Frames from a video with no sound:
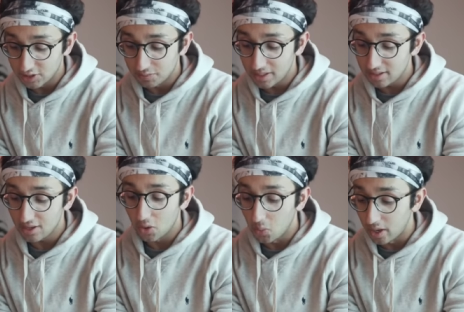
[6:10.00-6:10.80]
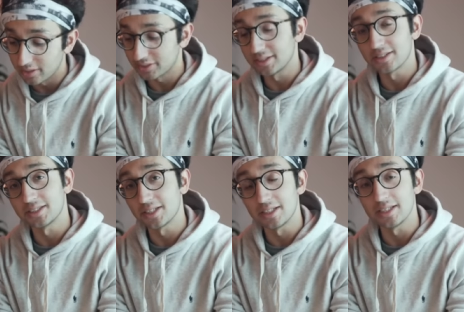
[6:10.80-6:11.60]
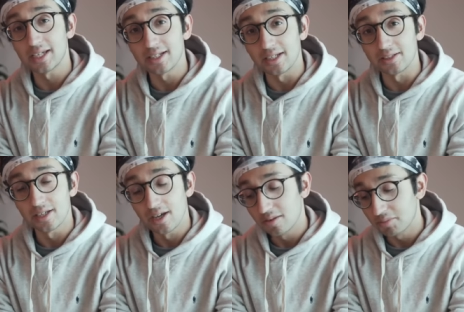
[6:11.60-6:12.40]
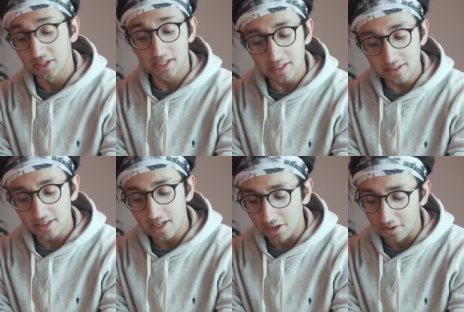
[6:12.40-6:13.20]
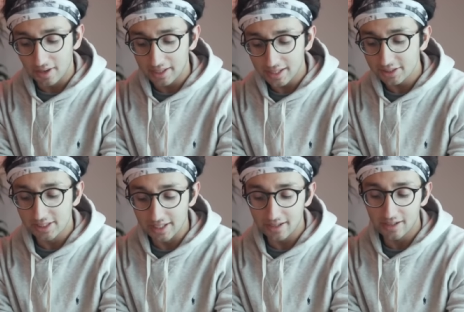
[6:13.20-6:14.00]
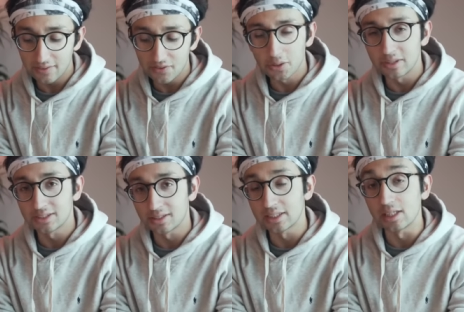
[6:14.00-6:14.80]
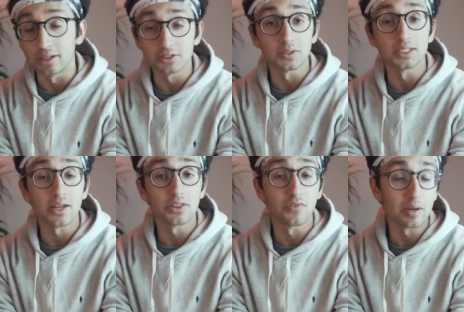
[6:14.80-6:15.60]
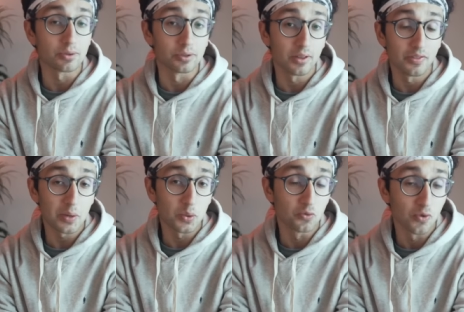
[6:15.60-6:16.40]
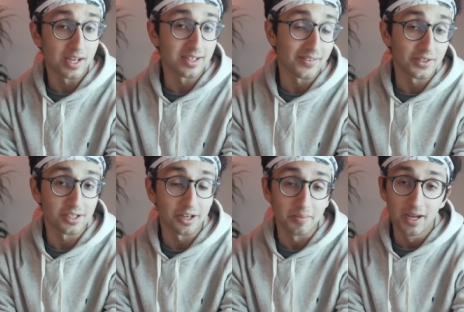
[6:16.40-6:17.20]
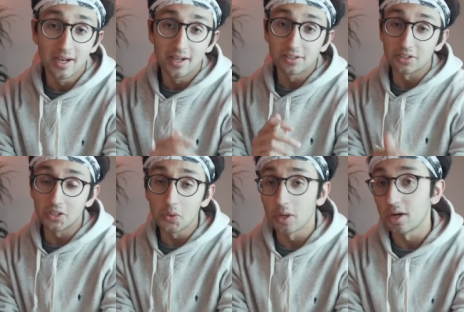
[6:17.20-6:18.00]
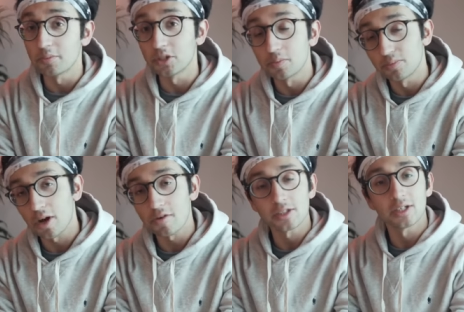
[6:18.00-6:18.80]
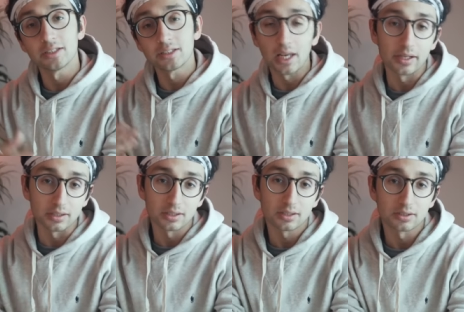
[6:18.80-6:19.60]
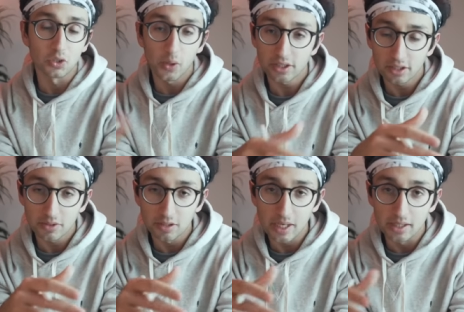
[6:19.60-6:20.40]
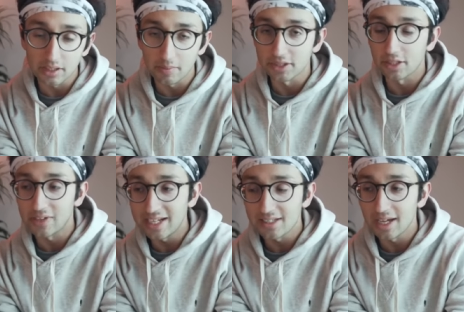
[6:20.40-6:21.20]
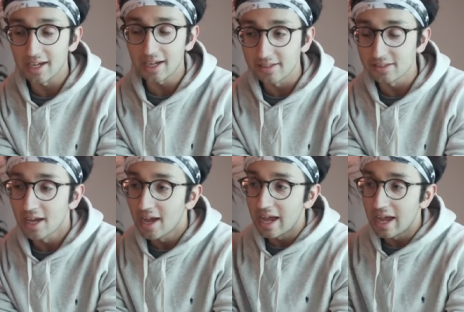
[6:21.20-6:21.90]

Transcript: it's been a while since I studied the kidneys, but the kidneys are yellow. And actually, even though I studied the lungs on the 10th of April, they were red at the time. So you know what, I'm gonna prioritize the lungs, because the question I'm gonna be asking myself each day is,